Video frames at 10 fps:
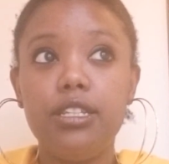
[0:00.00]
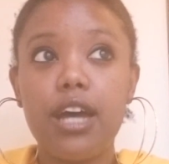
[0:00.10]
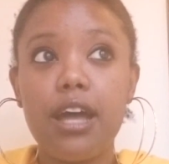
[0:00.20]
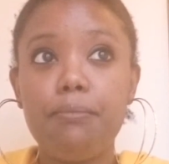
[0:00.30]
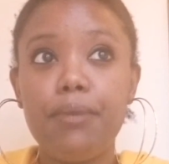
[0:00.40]

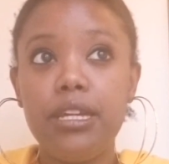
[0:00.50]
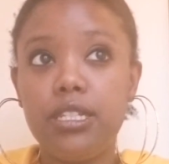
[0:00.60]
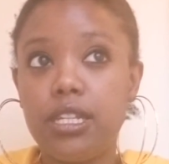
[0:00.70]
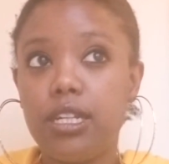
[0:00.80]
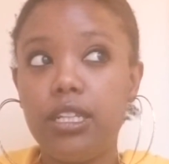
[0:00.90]
I
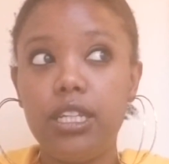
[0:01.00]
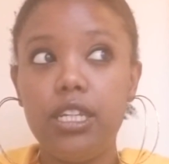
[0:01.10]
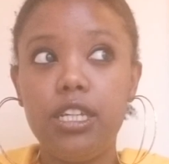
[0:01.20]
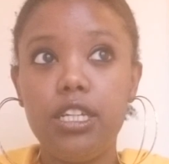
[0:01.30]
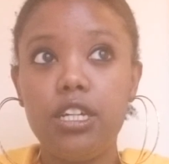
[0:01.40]

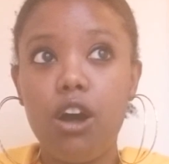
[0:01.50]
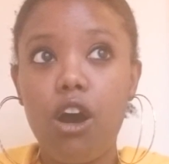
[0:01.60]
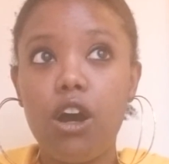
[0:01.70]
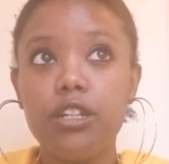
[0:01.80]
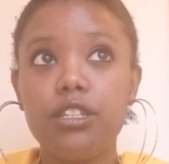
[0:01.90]
basically
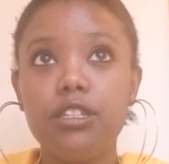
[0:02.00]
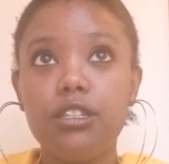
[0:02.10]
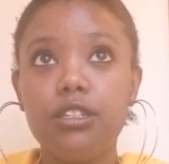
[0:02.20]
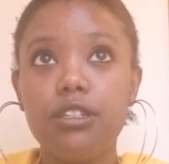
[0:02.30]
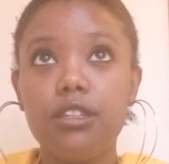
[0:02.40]

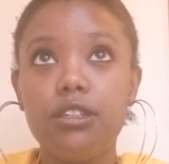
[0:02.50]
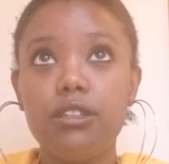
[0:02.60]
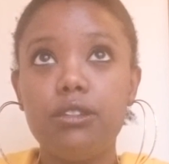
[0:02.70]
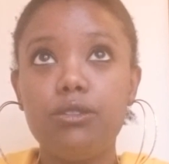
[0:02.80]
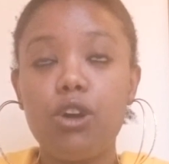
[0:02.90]

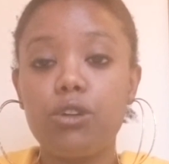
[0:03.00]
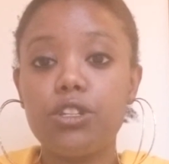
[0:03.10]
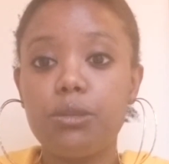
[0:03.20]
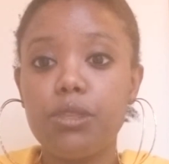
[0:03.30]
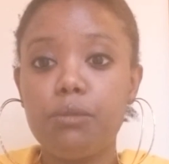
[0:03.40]
talked to
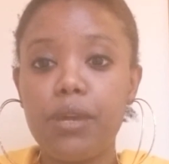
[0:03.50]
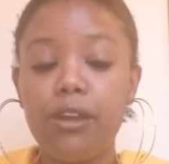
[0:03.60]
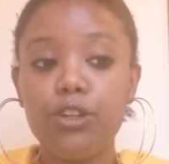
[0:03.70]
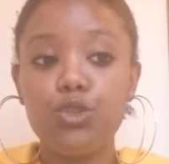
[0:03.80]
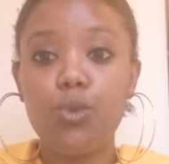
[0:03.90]
some of the
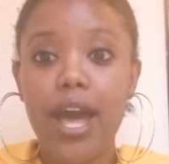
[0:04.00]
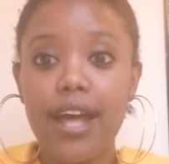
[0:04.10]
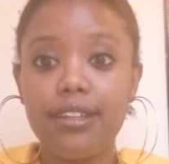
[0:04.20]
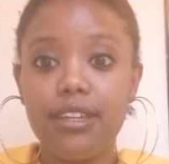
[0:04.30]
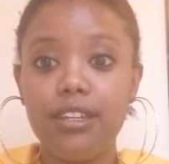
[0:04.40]
parents who
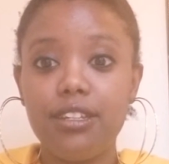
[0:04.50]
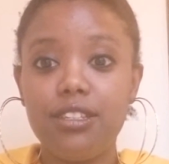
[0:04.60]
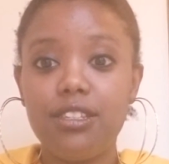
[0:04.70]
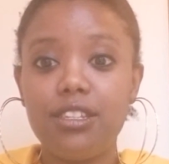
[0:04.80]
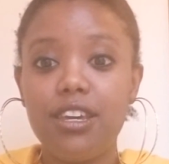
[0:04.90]
had
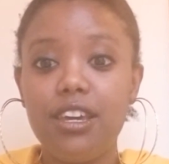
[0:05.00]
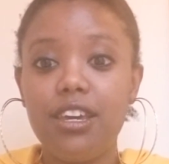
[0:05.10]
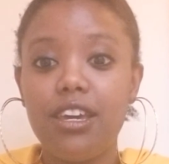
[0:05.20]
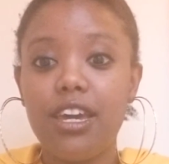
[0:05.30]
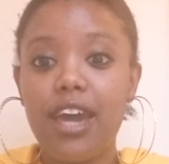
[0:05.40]
kids.
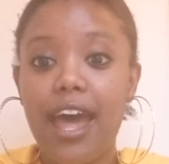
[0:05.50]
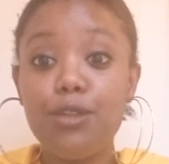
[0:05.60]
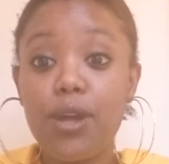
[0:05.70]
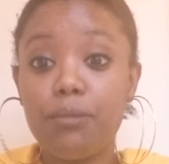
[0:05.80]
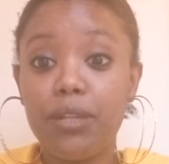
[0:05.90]
I knew
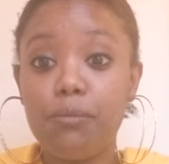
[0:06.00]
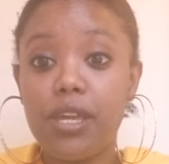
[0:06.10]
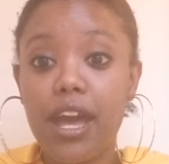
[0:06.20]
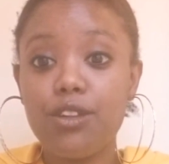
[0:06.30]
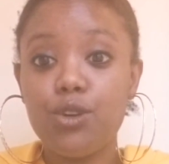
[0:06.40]
how to play
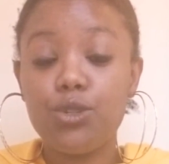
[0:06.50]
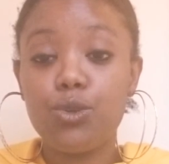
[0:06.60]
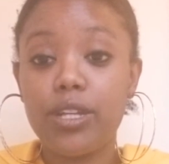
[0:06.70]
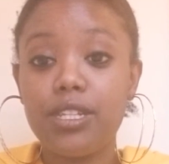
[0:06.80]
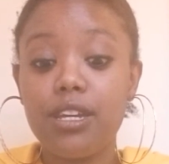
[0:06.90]
piano. So
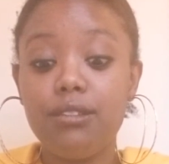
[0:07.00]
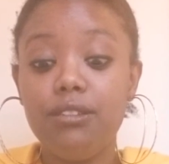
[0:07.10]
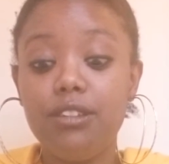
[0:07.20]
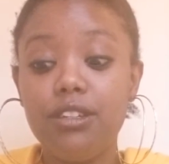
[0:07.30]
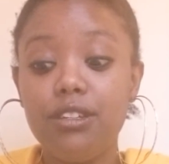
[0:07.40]
I said,
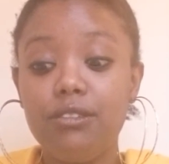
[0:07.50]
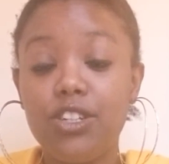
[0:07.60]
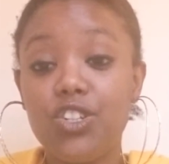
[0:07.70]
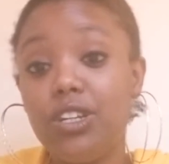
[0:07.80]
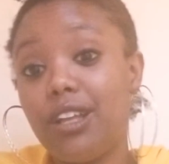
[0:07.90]

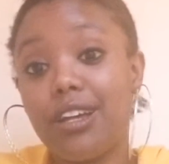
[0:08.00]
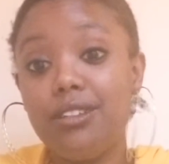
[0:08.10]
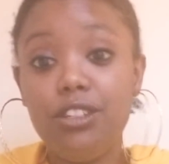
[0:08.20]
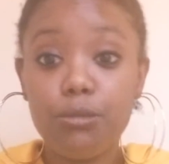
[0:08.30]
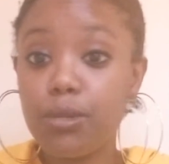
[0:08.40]
shit, I can
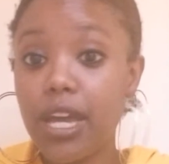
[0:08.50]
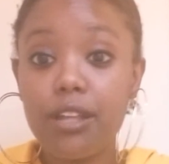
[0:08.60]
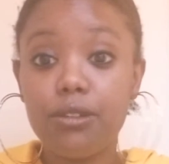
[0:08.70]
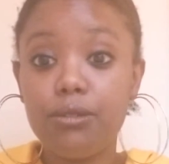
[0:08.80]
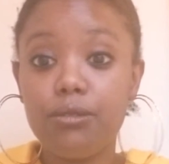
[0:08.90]
teach them
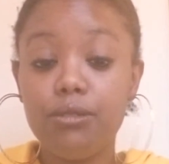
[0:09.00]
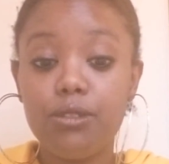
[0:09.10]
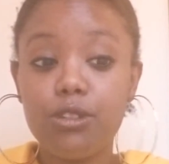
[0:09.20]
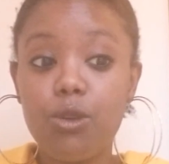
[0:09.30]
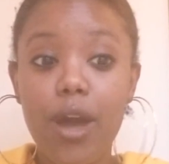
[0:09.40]
piano.
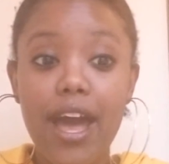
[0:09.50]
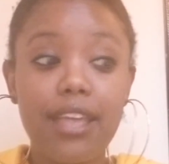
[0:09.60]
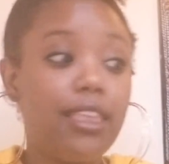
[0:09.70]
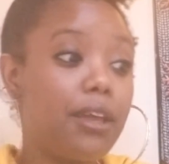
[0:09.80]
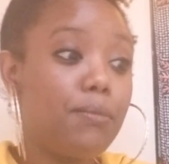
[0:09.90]
So I
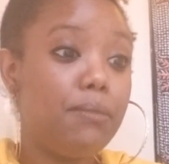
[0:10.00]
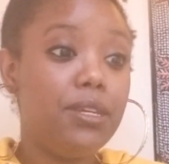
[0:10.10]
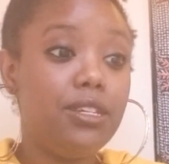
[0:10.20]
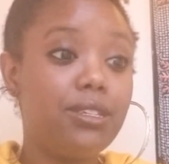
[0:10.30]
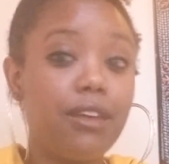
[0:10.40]
had like
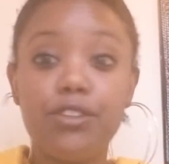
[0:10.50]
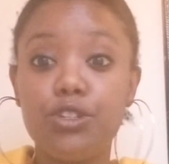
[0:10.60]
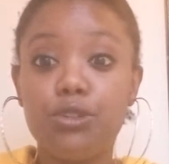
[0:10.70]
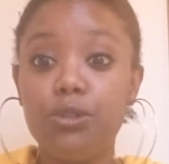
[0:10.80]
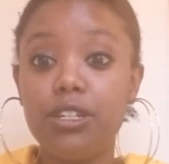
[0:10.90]
maybe 7
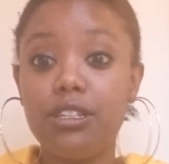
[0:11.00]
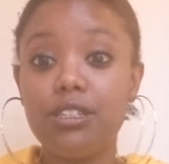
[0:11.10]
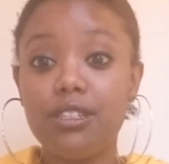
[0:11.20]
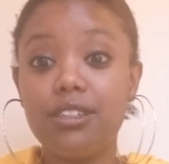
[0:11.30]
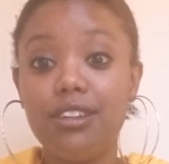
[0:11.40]

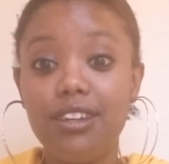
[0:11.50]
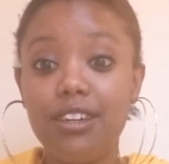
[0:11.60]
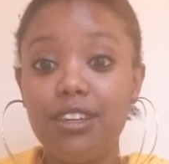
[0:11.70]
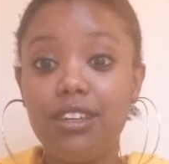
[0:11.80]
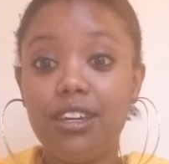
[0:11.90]
students.
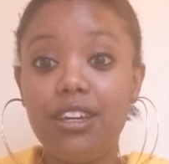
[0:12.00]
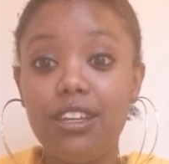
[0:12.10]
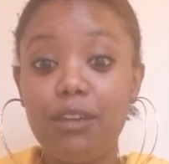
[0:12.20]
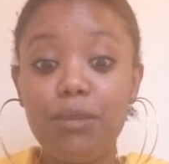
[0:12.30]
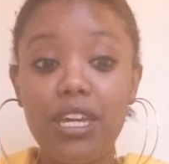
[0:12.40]
And
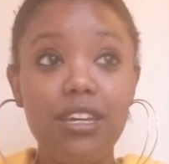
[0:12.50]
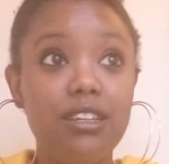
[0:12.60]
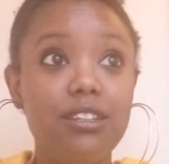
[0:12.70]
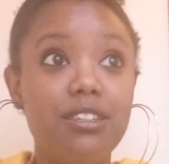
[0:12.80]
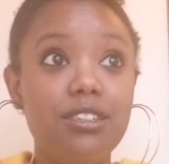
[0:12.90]
I
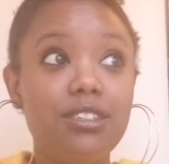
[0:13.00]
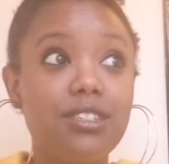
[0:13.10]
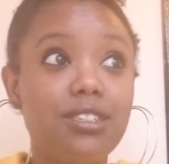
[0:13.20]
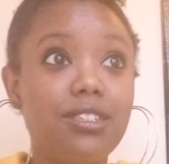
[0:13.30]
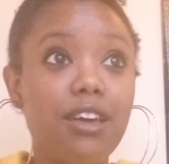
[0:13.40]
made
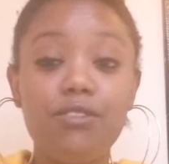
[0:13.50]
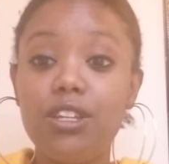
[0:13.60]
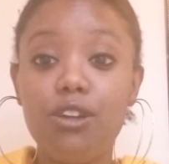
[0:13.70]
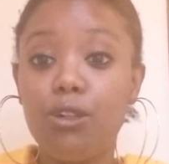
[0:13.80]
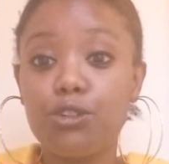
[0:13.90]

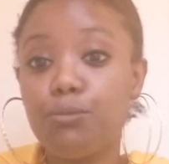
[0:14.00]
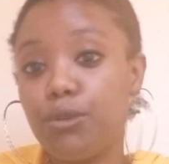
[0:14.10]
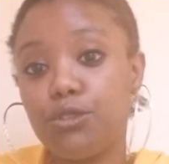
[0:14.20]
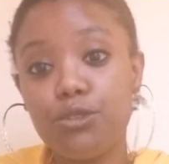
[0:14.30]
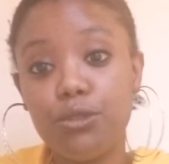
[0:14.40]
$70 per
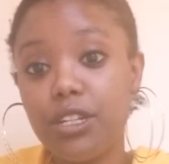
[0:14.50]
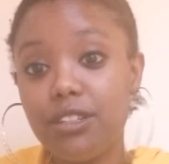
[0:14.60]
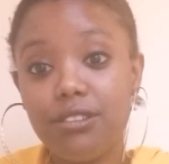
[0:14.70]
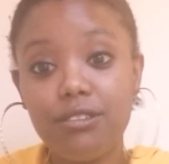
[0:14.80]
student.